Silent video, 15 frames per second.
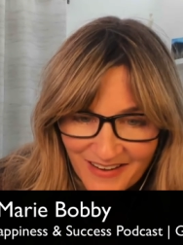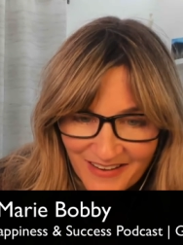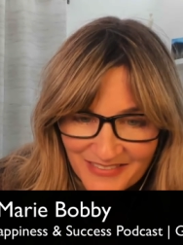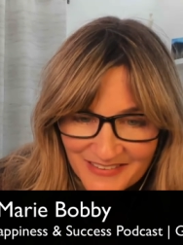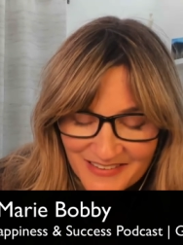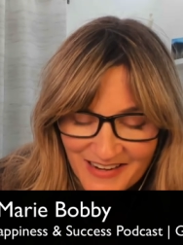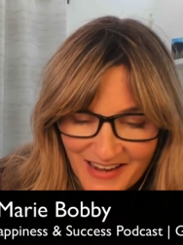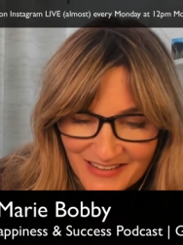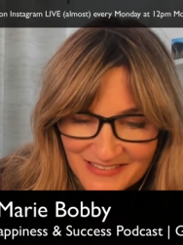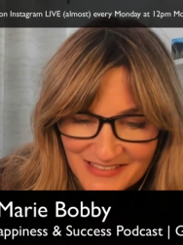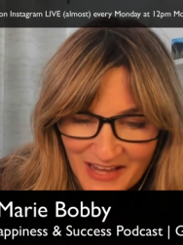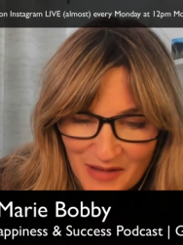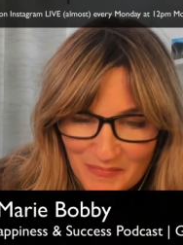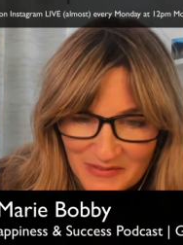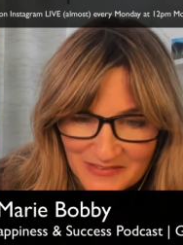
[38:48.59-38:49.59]
on the next
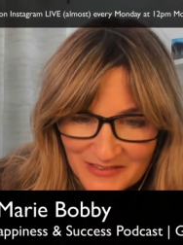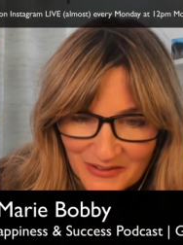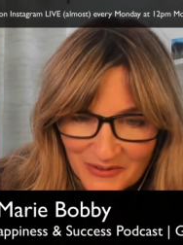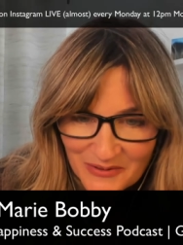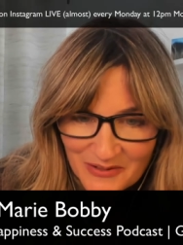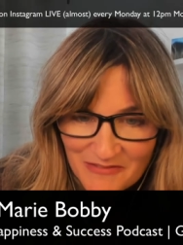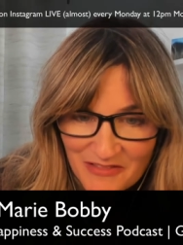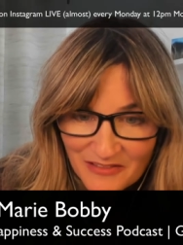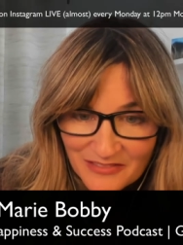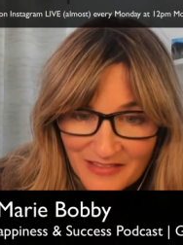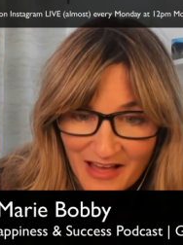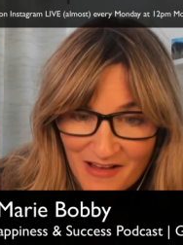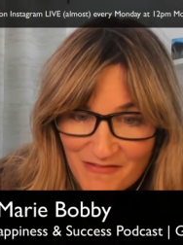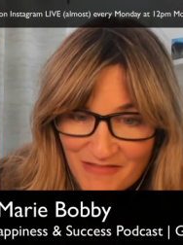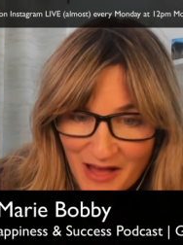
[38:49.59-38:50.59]
episode of the Love,